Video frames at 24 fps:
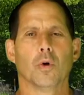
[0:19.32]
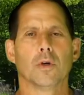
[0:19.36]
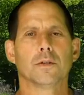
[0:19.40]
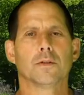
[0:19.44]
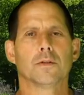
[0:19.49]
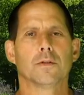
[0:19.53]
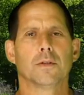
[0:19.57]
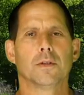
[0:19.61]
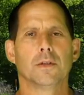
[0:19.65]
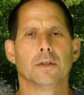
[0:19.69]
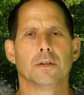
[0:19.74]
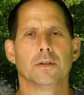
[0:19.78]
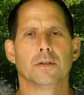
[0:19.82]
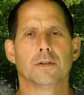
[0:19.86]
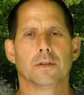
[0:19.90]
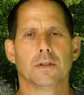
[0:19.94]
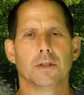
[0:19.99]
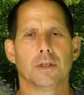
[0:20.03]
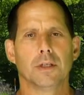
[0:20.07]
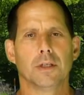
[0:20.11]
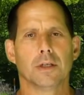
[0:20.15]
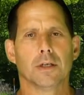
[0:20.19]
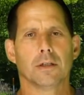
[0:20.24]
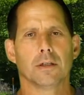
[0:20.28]
Once the
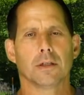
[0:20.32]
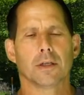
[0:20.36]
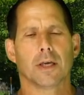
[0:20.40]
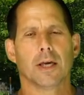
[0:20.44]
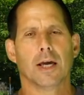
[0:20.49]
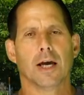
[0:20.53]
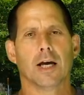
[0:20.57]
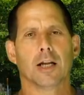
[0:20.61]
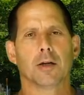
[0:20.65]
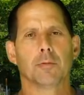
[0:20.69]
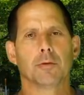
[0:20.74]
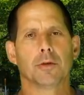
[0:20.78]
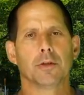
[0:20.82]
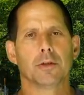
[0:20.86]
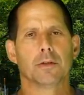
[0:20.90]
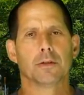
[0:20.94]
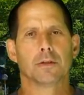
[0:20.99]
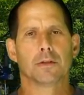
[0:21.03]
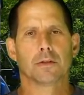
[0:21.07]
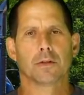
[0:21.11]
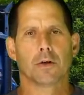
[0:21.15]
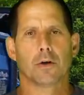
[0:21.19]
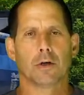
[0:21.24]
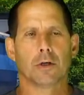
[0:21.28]
CDL Academy
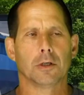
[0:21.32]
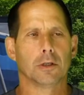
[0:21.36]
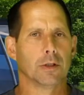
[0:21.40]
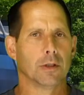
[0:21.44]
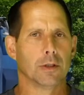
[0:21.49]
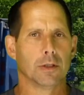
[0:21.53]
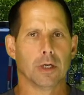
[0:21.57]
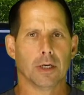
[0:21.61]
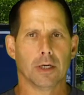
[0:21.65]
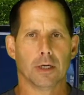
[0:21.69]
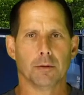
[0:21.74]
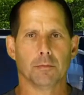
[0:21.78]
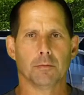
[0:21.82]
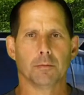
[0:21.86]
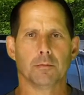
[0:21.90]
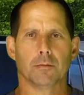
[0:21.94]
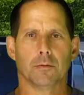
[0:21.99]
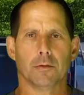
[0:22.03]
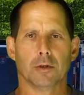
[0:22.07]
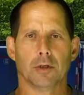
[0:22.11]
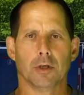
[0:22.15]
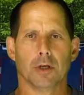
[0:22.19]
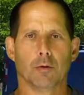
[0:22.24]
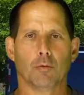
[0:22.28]
saw that
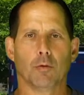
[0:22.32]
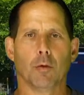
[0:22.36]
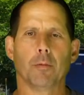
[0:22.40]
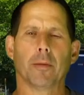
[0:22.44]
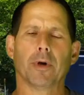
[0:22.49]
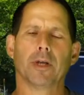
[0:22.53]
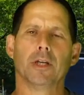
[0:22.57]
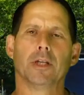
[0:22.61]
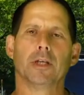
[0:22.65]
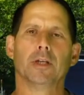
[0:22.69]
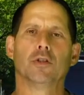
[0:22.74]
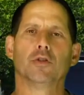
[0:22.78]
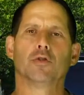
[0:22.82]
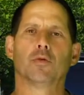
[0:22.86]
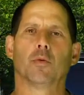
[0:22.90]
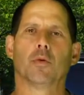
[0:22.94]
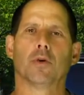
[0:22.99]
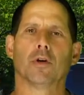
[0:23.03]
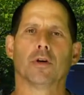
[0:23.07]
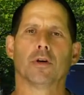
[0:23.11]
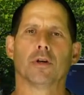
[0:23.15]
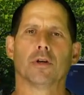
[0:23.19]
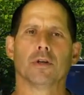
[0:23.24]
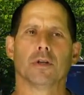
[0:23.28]
what my needs
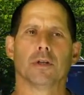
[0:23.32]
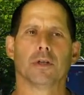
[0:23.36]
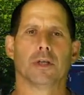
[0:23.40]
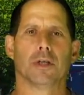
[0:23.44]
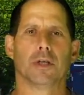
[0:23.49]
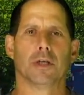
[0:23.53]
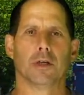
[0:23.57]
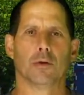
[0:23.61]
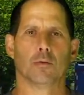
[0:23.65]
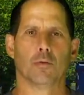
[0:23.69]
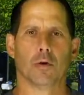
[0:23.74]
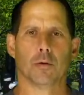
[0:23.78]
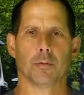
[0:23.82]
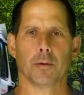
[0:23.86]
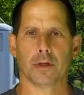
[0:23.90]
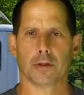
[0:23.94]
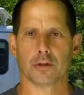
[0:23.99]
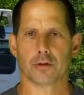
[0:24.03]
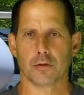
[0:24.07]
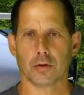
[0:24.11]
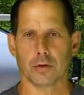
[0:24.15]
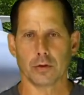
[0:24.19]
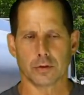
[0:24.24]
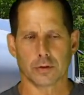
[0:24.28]
were and where
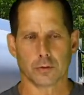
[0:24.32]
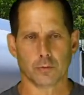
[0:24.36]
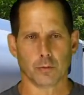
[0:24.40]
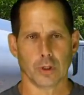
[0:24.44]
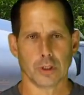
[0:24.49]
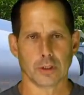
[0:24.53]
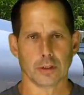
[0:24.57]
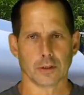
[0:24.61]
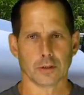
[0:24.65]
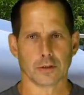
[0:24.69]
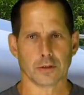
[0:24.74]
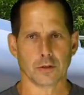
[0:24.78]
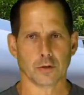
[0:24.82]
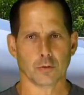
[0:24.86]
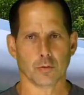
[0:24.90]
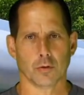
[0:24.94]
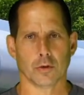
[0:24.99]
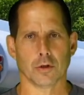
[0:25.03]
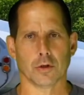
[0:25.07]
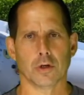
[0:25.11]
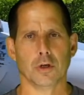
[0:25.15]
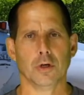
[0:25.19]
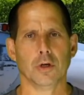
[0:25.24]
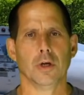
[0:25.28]
my strengths and weaknesses
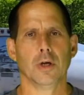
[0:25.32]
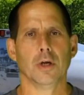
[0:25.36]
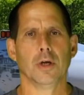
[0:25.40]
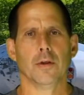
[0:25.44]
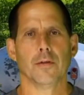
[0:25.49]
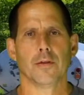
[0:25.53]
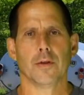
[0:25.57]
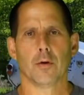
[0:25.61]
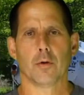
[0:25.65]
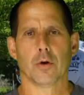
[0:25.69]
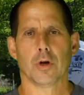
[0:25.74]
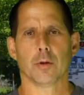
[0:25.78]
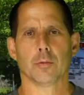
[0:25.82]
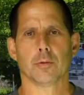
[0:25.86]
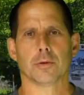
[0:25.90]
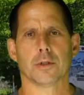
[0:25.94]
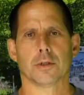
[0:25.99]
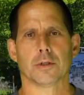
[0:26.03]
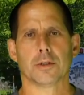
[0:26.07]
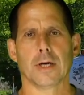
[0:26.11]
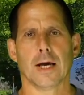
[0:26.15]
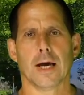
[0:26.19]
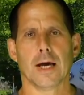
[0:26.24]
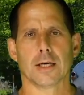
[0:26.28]
were, they were
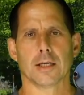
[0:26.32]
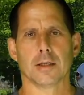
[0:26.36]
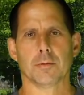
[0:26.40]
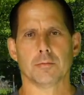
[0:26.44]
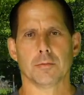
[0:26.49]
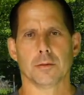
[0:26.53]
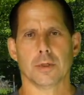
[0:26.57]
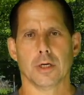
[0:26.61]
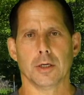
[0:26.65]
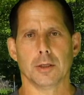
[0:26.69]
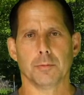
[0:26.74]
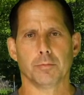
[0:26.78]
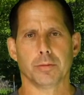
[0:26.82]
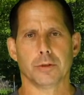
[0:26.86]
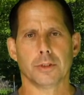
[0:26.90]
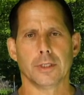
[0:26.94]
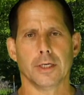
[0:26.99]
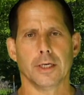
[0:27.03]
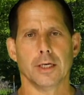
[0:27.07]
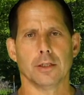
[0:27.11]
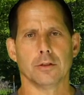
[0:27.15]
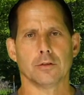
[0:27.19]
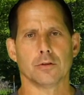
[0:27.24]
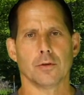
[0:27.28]
able to target my
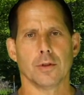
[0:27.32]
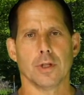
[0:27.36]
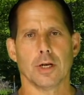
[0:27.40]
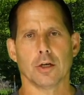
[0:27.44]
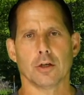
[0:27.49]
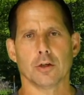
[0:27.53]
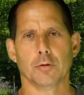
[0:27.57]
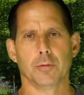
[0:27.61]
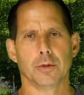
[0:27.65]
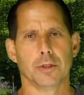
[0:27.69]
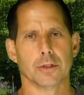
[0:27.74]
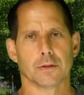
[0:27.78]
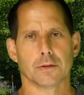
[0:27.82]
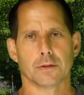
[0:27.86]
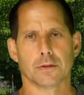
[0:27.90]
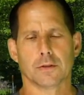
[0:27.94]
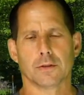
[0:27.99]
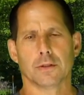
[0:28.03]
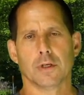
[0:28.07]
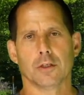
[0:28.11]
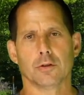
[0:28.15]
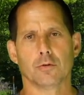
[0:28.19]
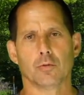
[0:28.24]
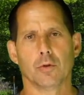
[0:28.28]
plan so that I could be a
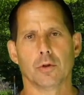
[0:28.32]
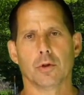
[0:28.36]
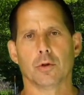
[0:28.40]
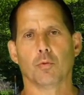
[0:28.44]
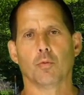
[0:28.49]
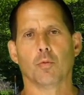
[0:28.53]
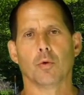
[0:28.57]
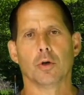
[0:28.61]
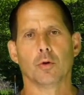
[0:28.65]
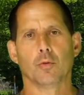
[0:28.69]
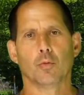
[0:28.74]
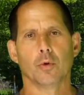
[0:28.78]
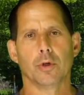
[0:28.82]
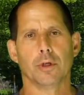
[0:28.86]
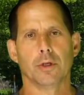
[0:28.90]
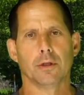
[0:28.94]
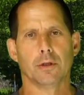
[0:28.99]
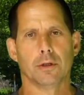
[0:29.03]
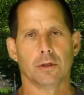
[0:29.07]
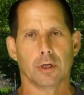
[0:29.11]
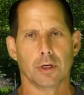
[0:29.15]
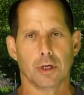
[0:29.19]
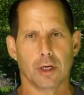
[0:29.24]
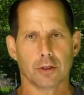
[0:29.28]
success within 1
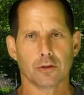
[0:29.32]
week.